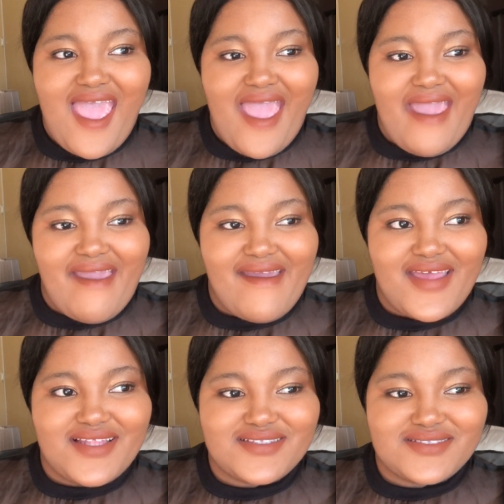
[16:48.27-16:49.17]

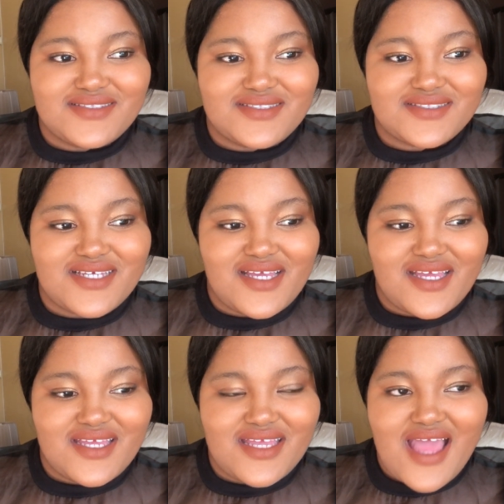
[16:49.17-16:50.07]
And
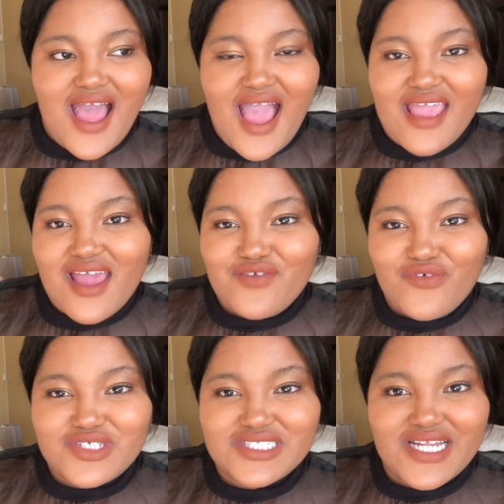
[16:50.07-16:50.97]
yeah, I
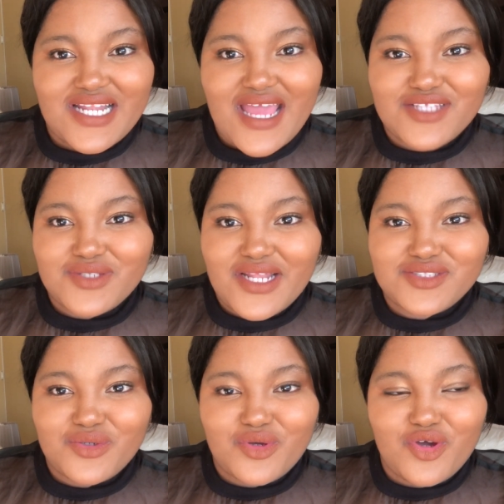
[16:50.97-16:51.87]
unfortunately had to let
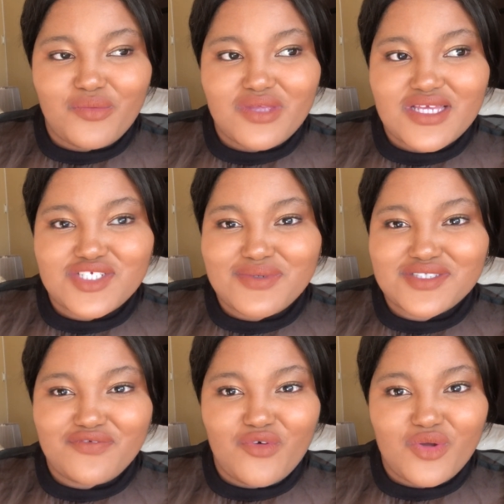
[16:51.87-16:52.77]
her go because she
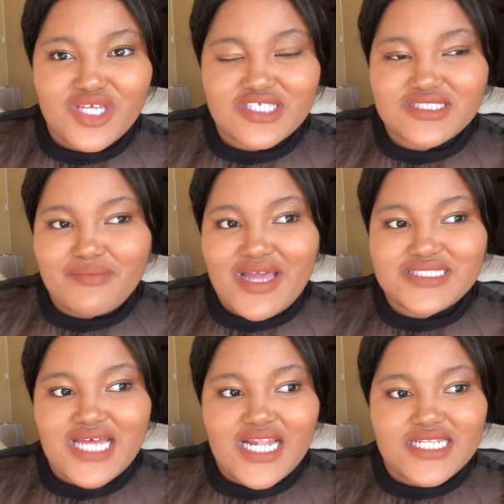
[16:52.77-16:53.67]
wasn't focused. My
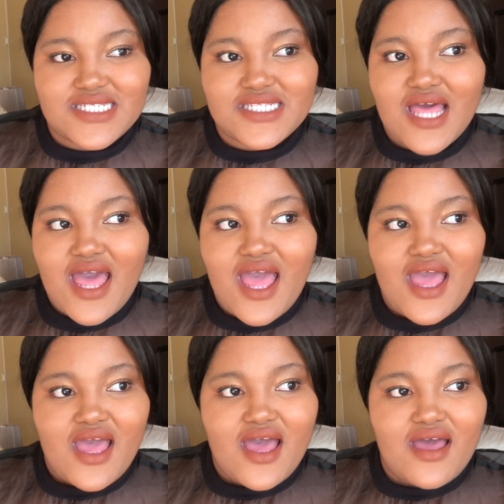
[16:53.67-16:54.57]
son's
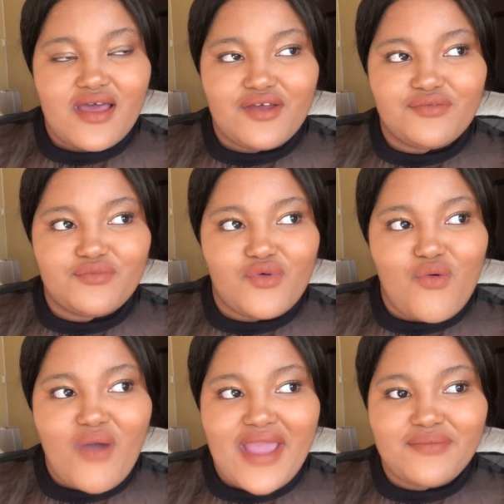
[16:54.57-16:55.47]

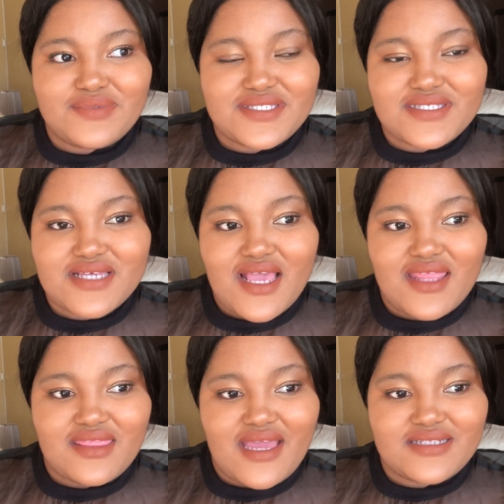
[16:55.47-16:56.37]
wipes
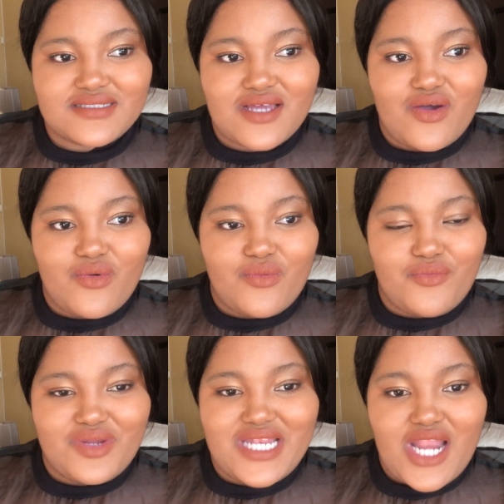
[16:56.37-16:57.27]
that
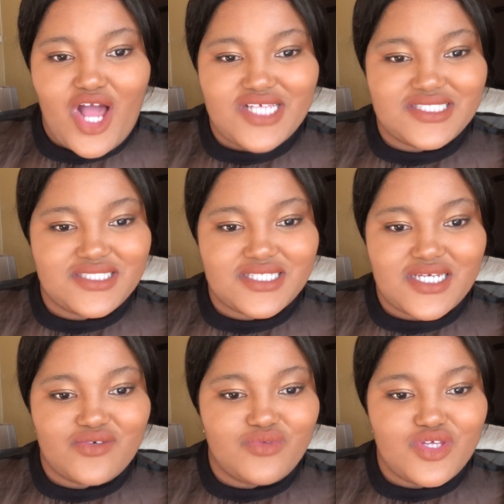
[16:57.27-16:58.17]
would last
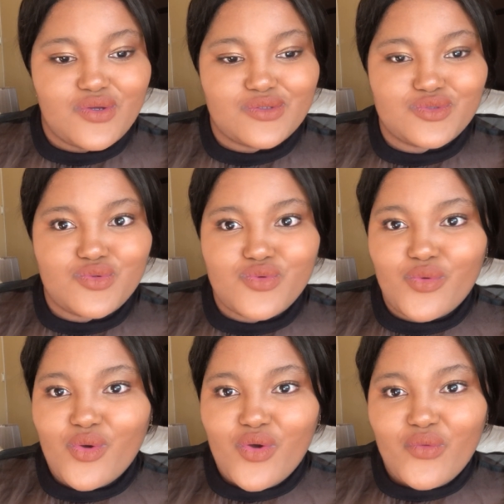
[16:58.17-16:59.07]
a week or
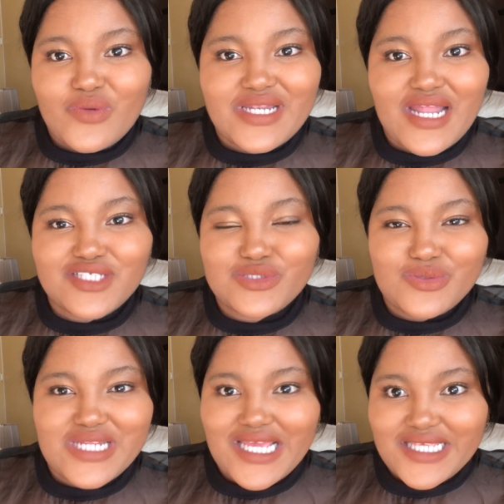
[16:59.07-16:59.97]
two, would last
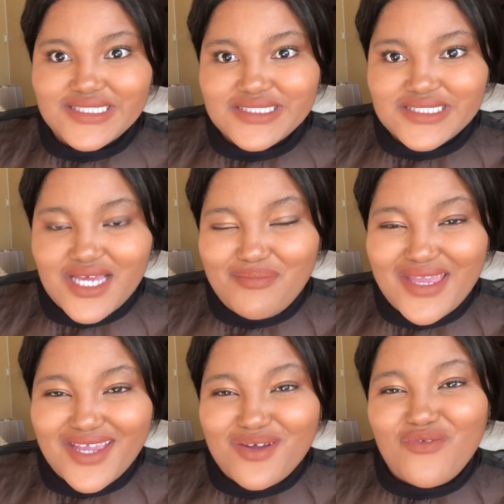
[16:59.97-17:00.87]
2 days. A
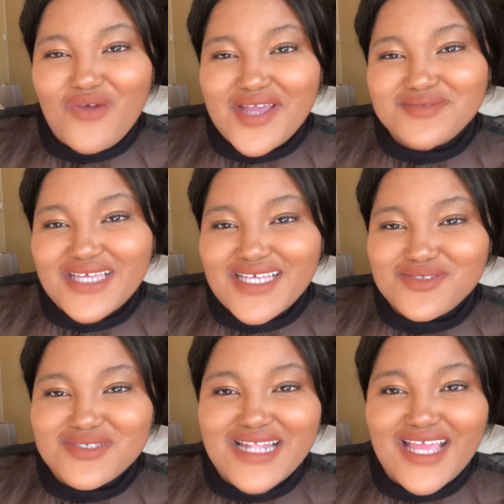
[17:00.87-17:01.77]
packet of wipes, guys,
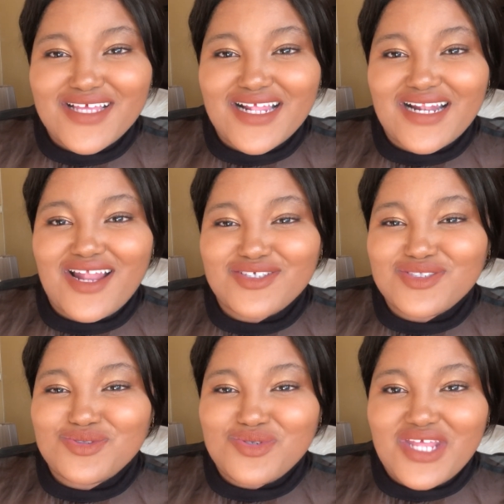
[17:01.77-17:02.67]
was like
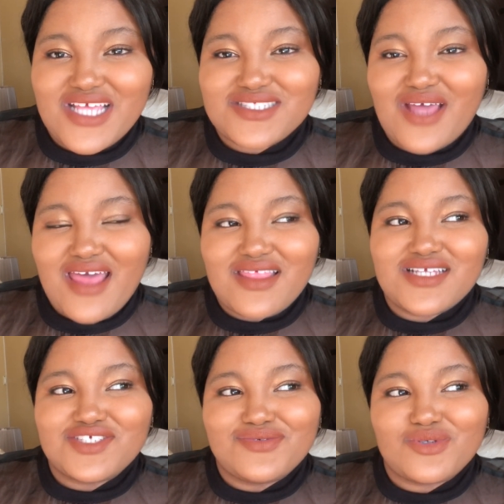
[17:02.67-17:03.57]
lasting 2 days. So I
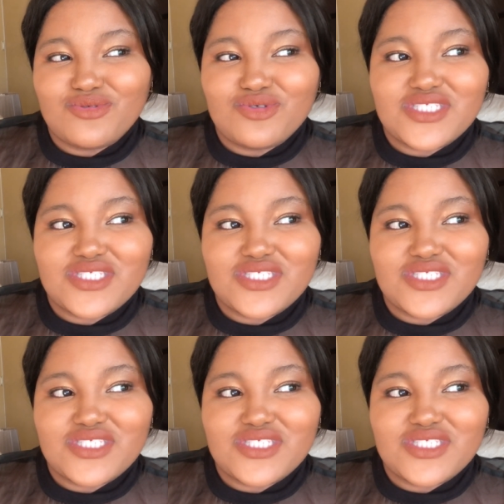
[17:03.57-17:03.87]
think she was also